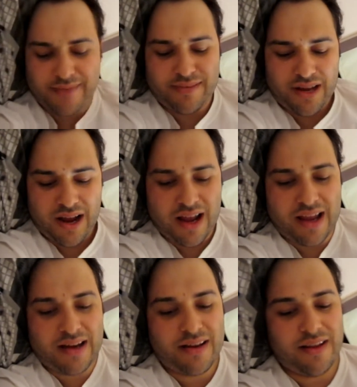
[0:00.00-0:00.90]
I'm
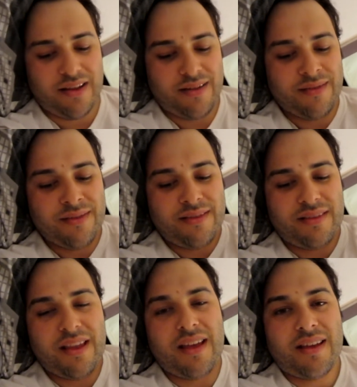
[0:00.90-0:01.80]
tired.
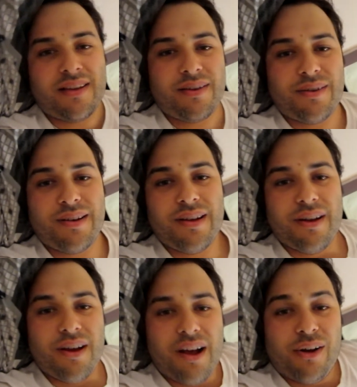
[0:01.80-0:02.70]
Yeah.
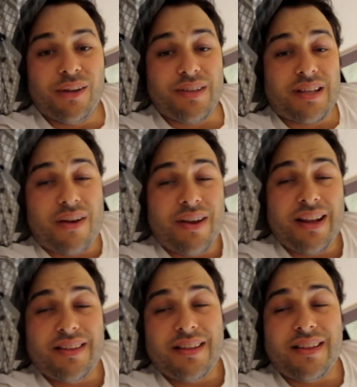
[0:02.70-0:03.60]
All of us going
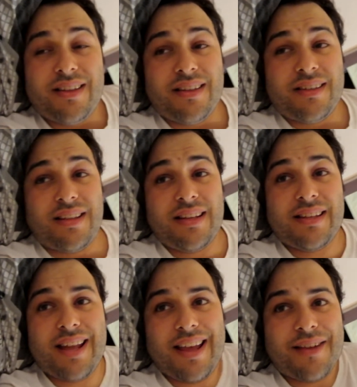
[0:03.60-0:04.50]
into the city
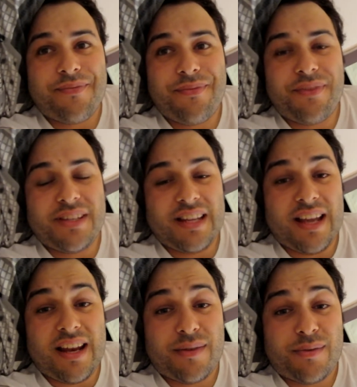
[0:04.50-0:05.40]
today and visiting
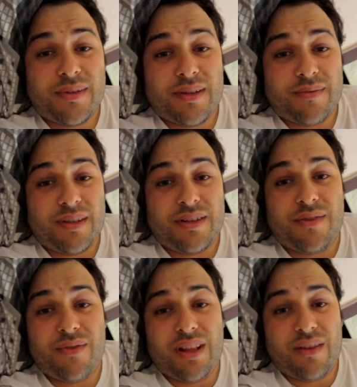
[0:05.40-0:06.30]
Anus was something that she
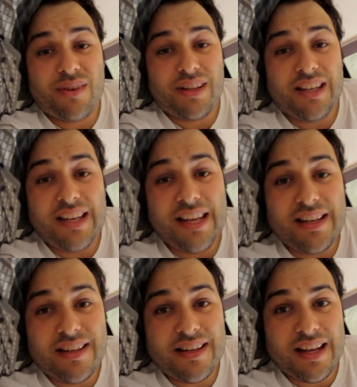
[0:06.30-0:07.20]
really, really
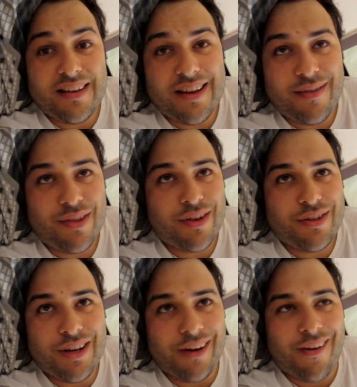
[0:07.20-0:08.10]
needed. And even though
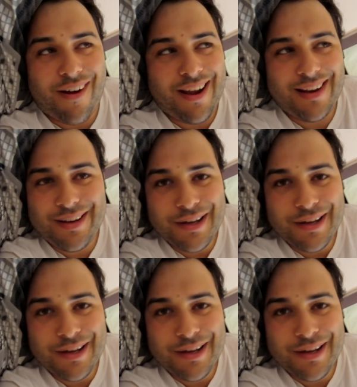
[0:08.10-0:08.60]
she cried,